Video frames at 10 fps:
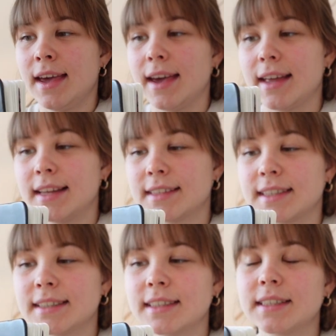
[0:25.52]
And
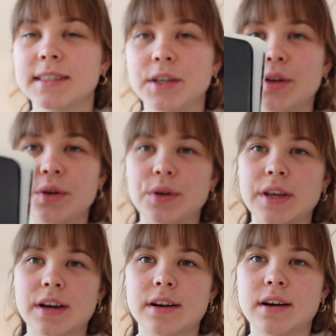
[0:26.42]
since it's the new
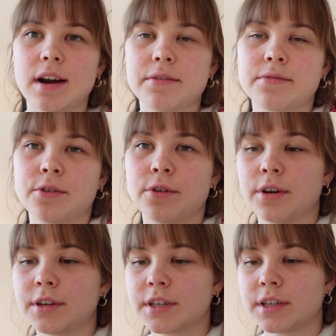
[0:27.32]
year, I
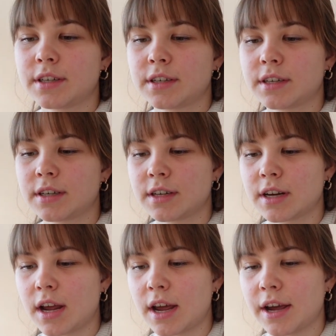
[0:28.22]
thought
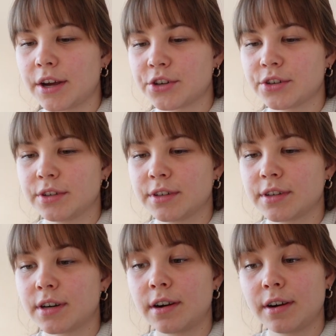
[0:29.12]
I should
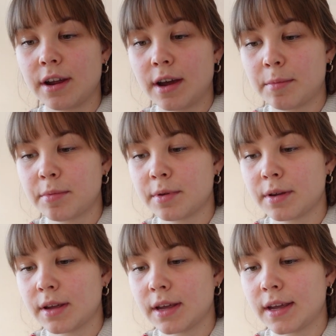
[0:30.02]
hurry up
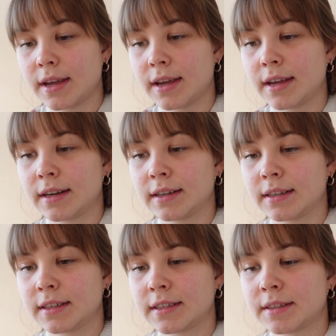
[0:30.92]

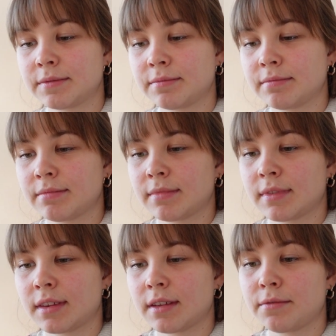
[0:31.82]
and
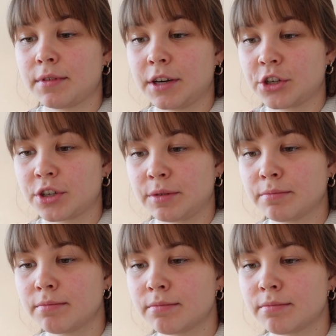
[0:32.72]
finish them.